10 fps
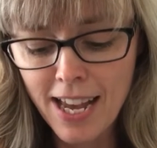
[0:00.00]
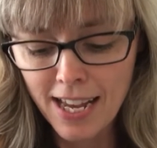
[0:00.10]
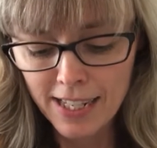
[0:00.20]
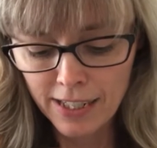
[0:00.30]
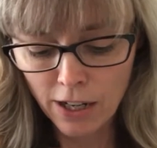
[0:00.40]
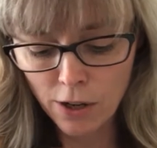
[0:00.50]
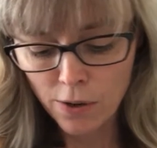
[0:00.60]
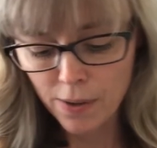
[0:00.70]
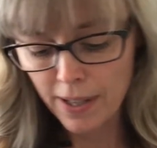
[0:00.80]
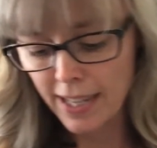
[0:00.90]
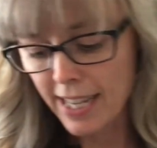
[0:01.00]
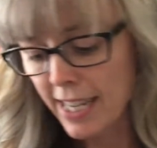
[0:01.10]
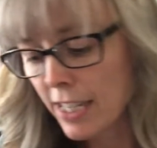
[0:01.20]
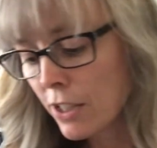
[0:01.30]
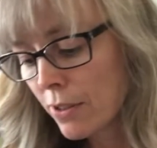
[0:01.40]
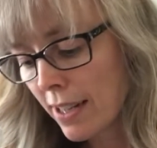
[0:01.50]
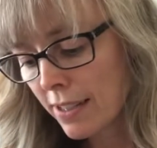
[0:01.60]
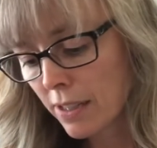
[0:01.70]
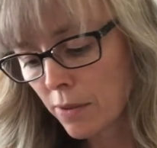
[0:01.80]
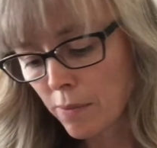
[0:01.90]
So in
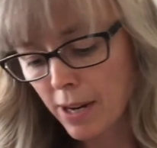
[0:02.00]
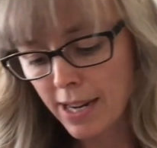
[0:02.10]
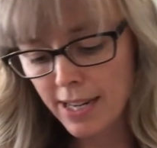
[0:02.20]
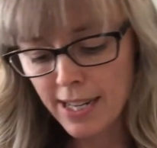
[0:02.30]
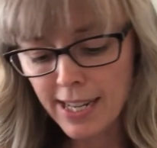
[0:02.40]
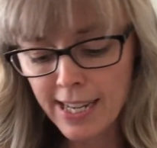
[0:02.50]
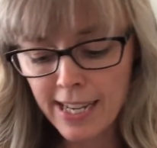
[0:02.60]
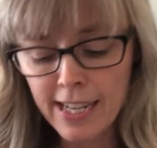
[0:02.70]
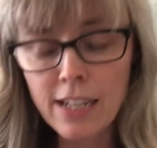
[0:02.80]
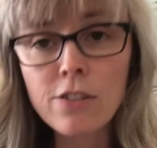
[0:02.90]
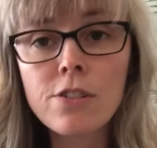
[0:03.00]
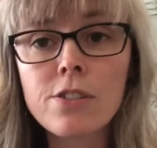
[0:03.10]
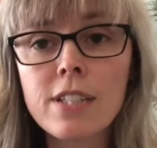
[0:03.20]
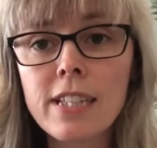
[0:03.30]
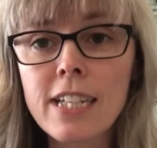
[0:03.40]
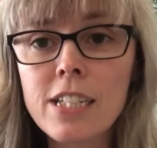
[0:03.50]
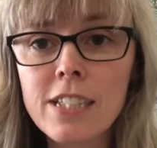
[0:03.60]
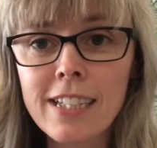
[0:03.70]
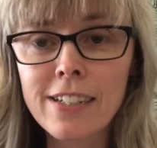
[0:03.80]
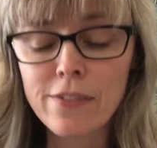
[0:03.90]
2001, he introduced a
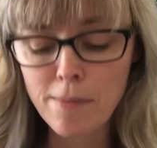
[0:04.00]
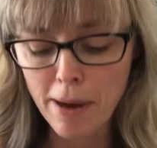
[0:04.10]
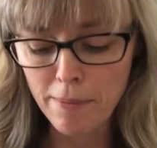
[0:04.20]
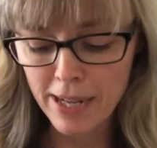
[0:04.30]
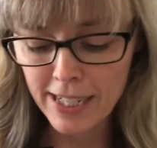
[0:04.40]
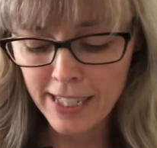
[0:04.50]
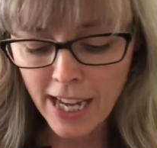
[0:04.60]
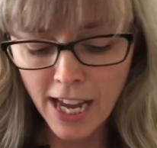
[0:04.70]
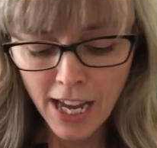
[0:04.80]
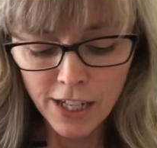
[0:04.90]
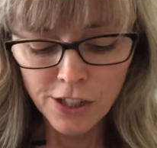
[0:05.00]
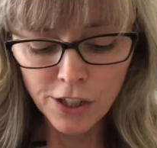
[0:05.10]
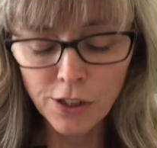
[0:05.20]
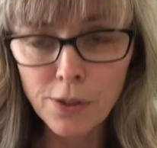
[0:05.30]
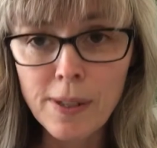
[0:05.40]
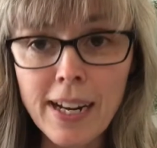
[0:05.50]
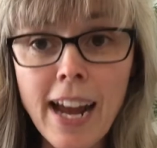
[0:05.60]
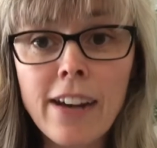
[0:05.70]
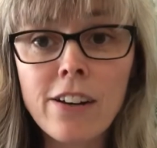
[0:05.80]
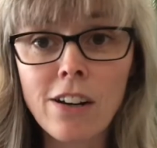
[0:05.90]
legislative amendment to an
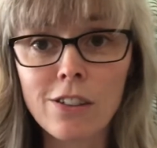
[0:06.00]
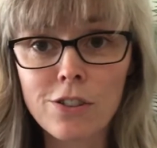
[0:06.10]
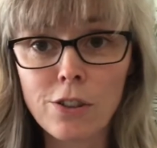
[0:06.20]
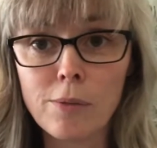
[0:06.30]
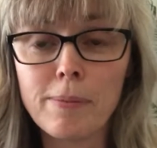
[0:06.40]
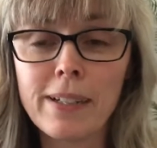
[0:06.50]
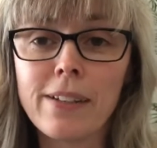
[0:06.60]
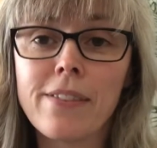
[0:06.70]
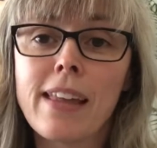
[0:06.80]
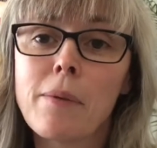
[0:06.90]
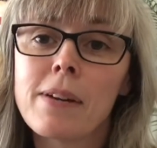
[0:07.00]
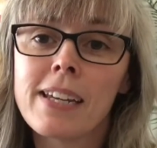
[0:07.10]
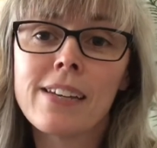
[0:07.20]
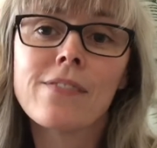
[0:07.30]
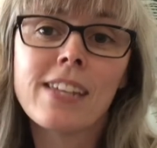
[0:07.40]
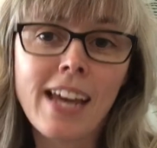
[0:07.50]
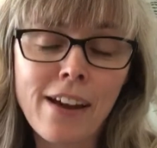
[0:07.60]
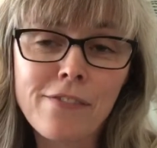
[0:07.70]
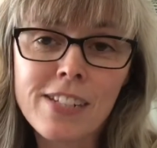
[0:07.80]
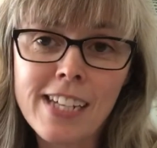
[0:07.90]
agricultural bill that would give the
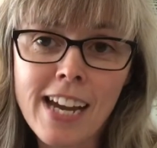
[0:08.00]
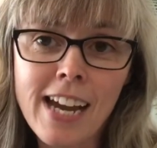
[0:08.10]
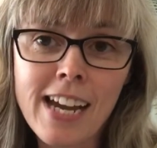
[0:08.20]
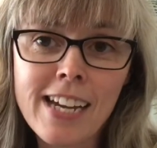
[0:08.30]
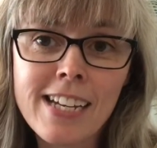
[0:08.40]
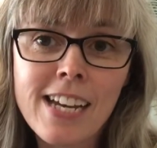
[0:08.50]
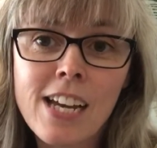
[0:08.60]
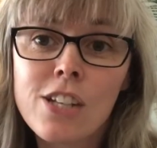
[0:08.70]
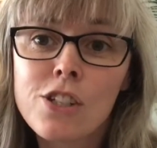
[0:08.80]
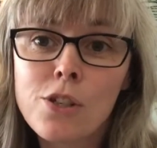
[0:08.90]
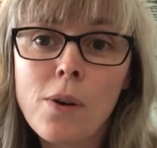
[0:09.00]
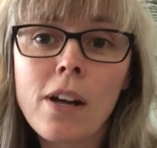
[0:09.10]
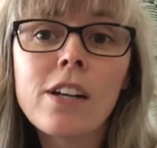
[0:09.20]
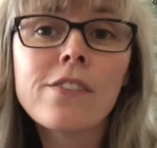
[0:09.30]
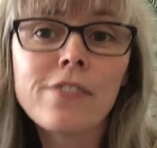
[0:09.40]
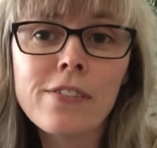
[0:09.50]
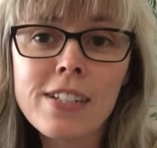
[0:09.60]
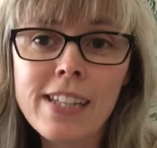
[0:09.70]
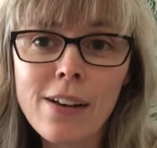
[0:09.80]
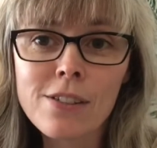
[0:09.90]
FDA
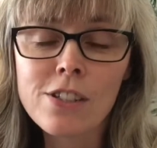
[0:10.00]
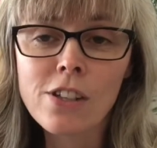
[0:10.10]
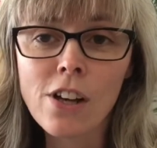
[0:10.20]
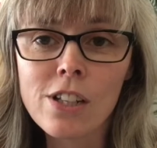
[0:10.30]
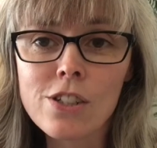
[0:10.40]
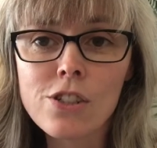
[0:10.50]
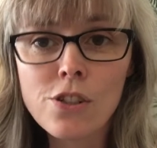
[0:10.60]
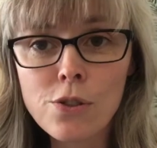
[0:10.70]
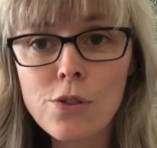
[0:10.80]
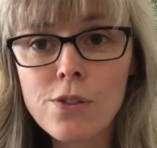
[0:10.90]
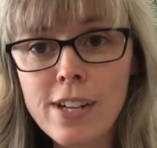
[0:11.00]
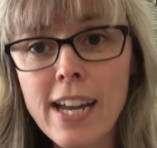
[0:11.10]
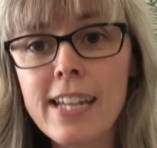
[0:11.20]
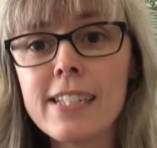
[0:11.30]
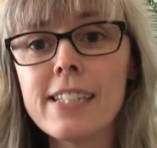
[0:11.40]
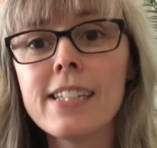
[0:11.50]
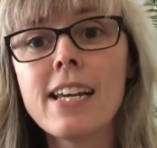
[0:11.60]
$250,000 to create